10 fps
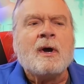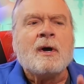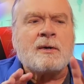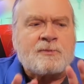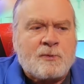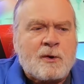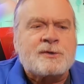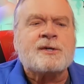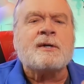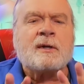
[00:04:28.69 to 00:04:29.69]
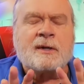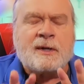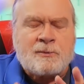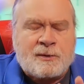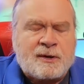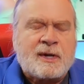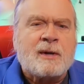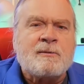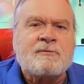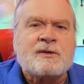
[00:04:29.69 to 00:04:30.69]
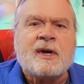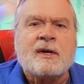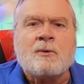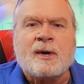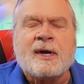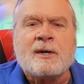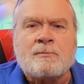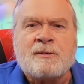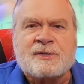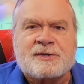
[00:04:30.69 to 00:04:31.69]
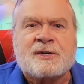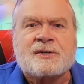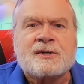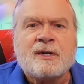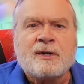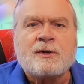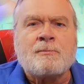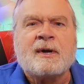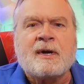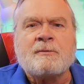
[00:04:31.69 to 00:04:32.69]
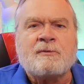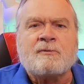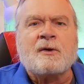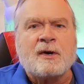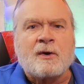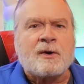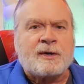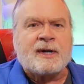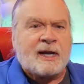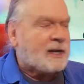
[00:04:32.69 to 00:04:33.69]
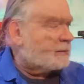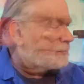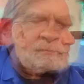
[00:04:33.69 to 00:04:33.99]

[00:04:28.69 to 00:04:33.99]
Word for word: Unfortunately, with MFJ going out of business, they're becoming very hard to get.